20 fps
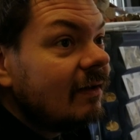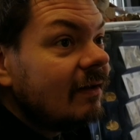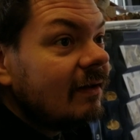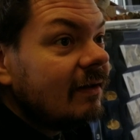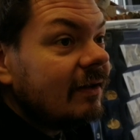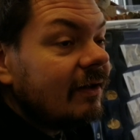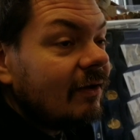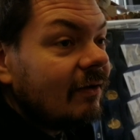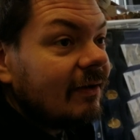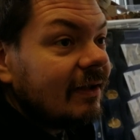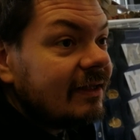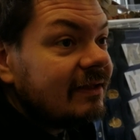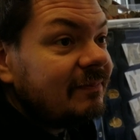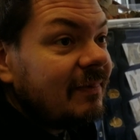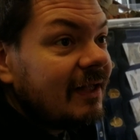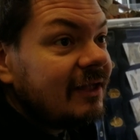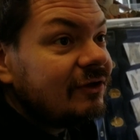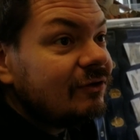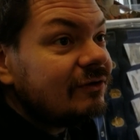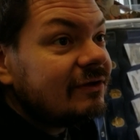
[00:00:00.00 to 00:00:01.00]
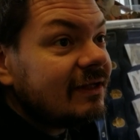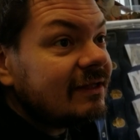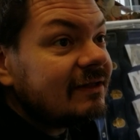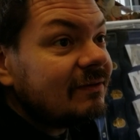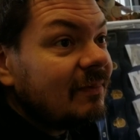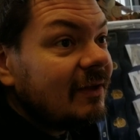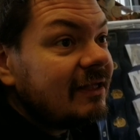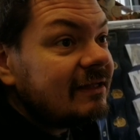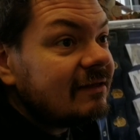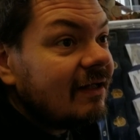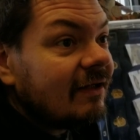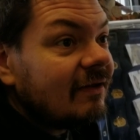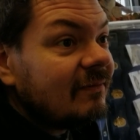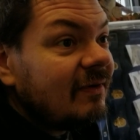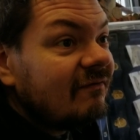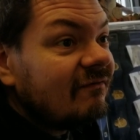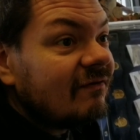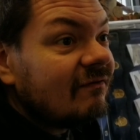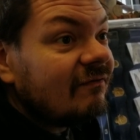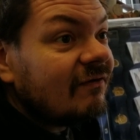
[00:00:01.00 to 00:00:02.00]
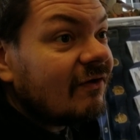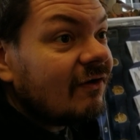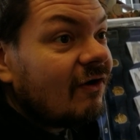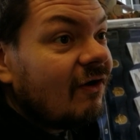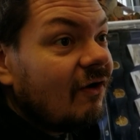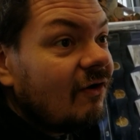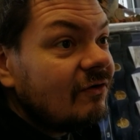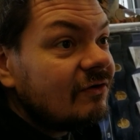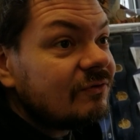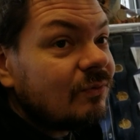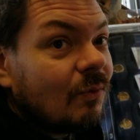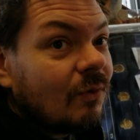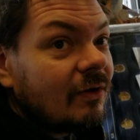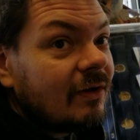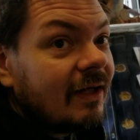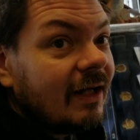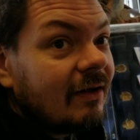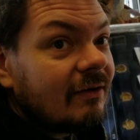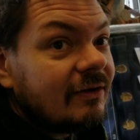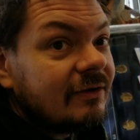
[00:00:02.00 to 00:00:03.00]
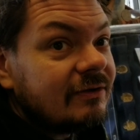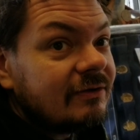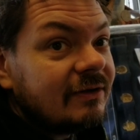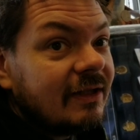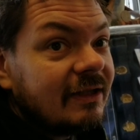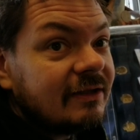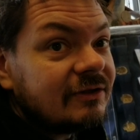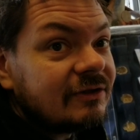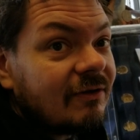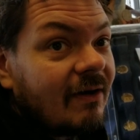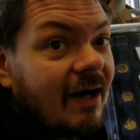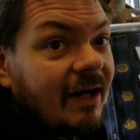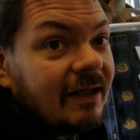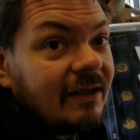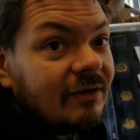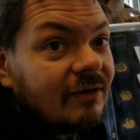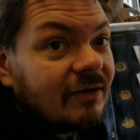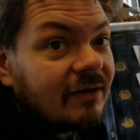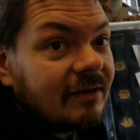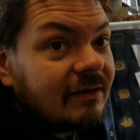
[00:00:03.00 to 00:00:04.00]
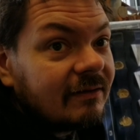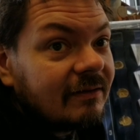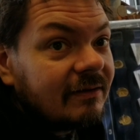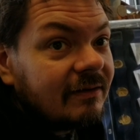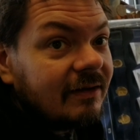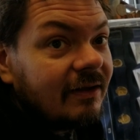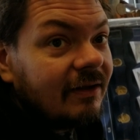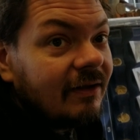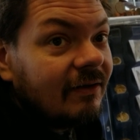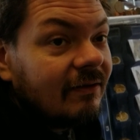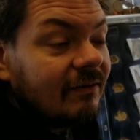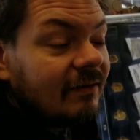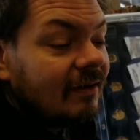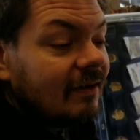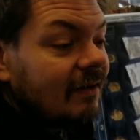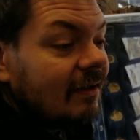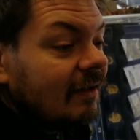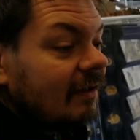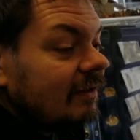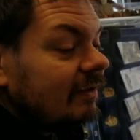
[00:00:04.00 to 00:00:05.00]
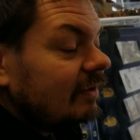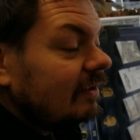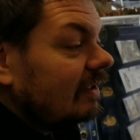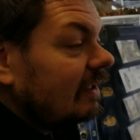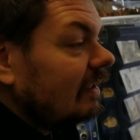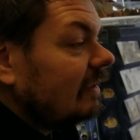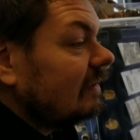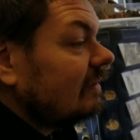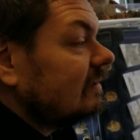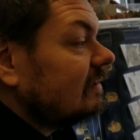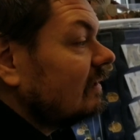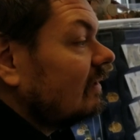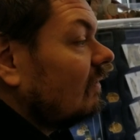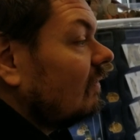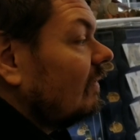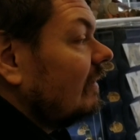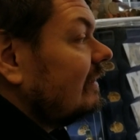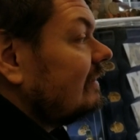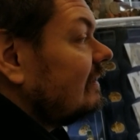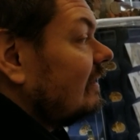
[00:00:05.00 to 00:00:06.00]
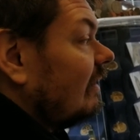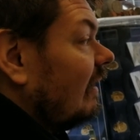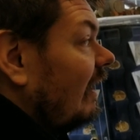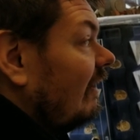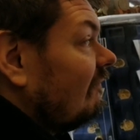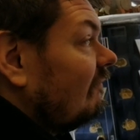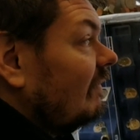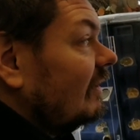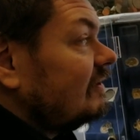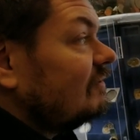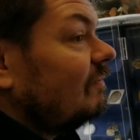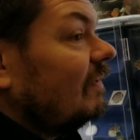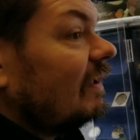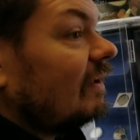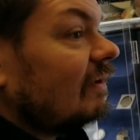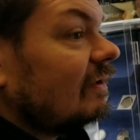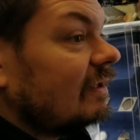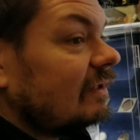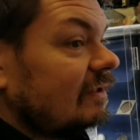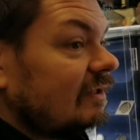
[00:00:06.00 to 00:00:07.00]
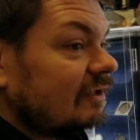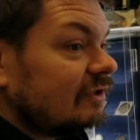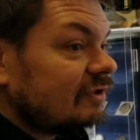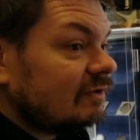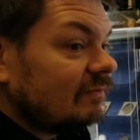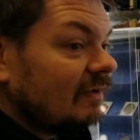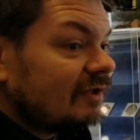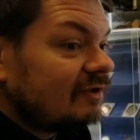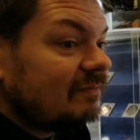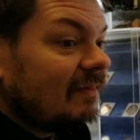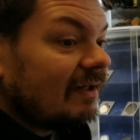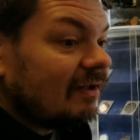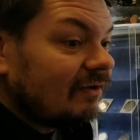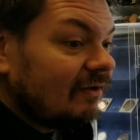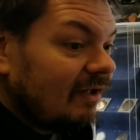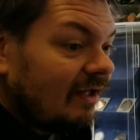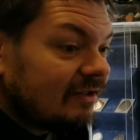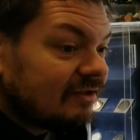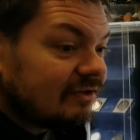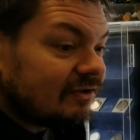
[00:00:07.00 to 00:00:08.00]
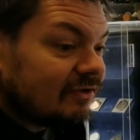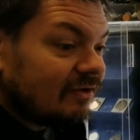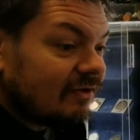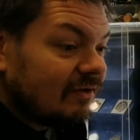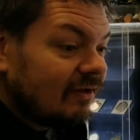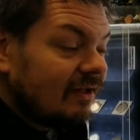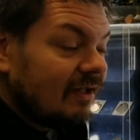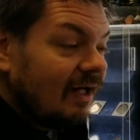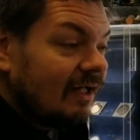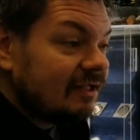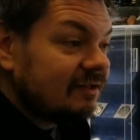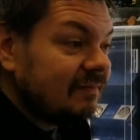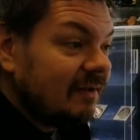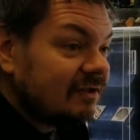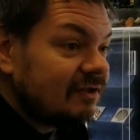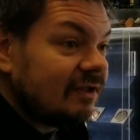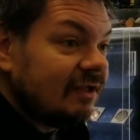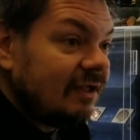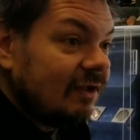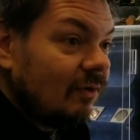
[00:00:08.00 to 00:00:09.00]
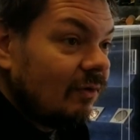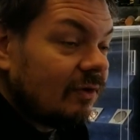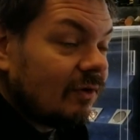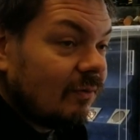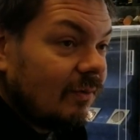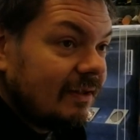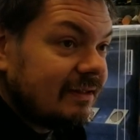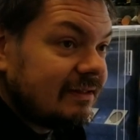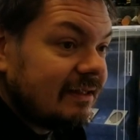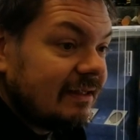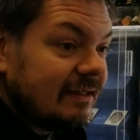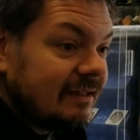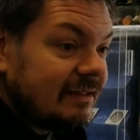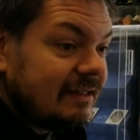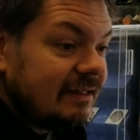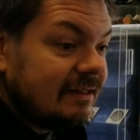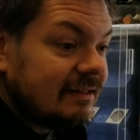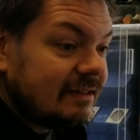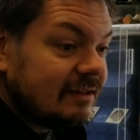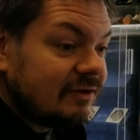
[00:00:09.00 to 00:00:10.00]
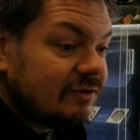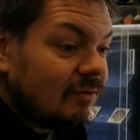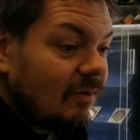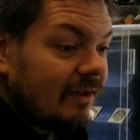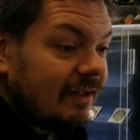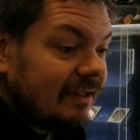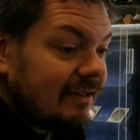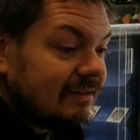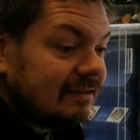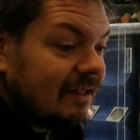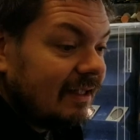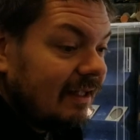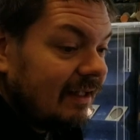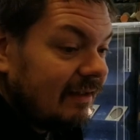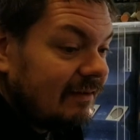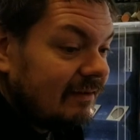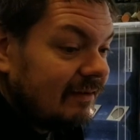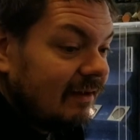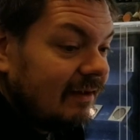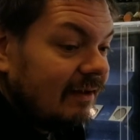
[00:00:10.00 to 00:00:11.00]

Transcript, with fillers: you know, at least pay two cents a piece on them, even if they're culls worn down and, and scraggy looking, you know. You get into coins that are, have much better condition, much better luster, especially the older ones in the teens and 20s, and